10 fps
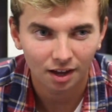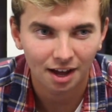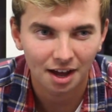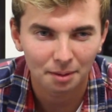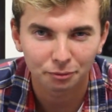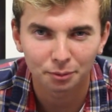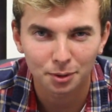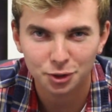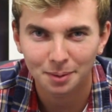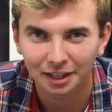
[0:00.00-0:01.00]
for
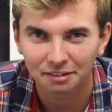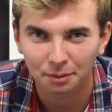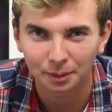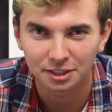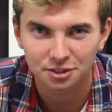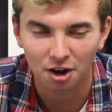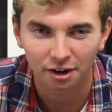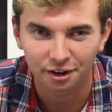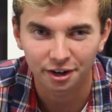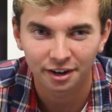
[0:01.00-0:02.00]
most of my life I played
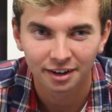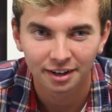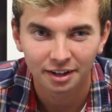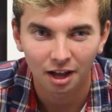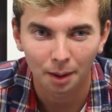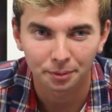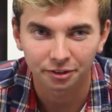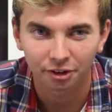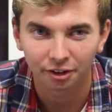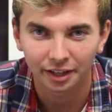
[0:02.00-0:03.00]
soccer up
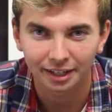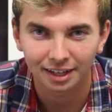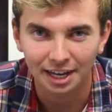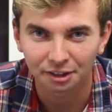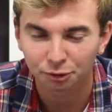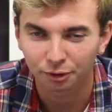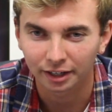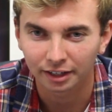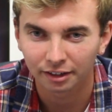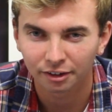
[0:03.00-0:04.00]
until like 8th
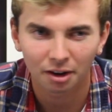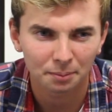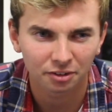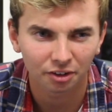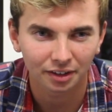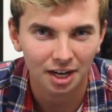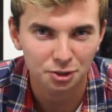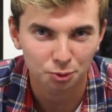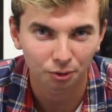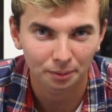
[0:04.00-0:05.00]
grade, or up until like high
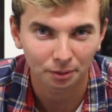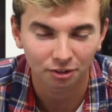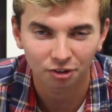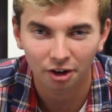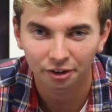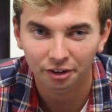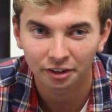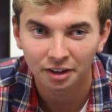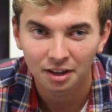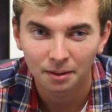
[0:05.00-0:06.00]
school I played soccer.